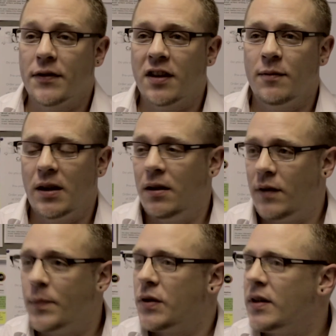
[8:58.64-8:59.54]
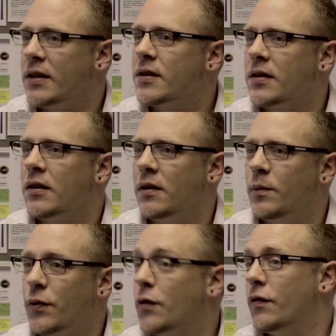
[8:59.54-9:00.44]
Dove's given me a lot of opportunities to
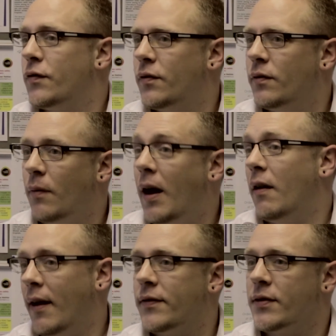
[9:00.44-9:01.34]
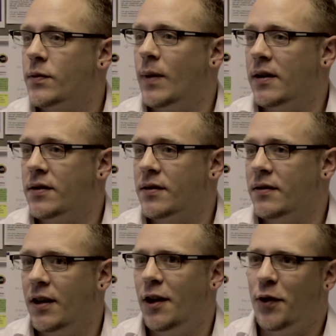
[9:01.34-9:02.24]
improve my life as well
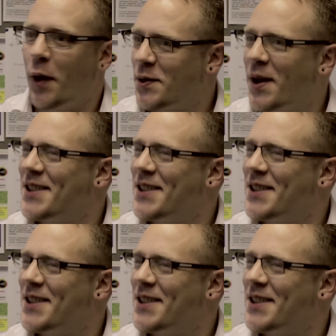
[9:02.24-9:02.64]
as those